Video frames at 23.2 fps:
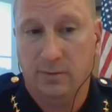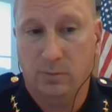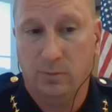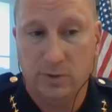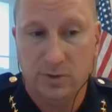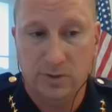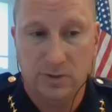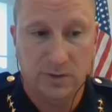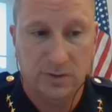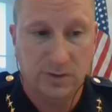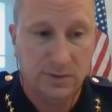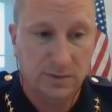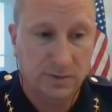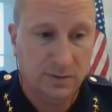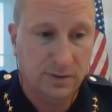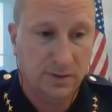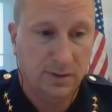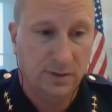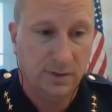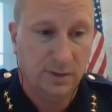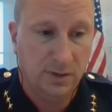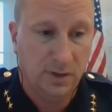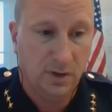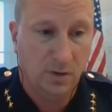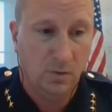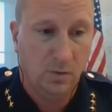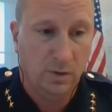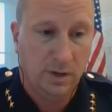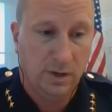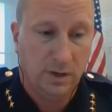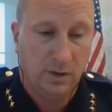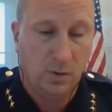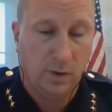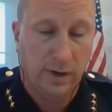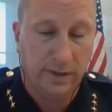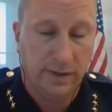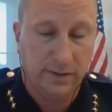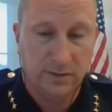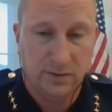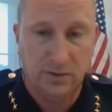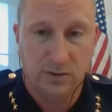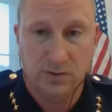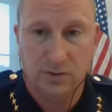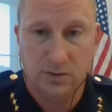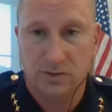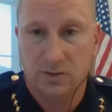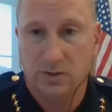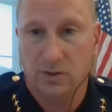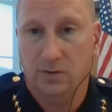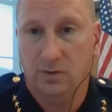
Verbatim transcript: which is, you know, it equates In to just way?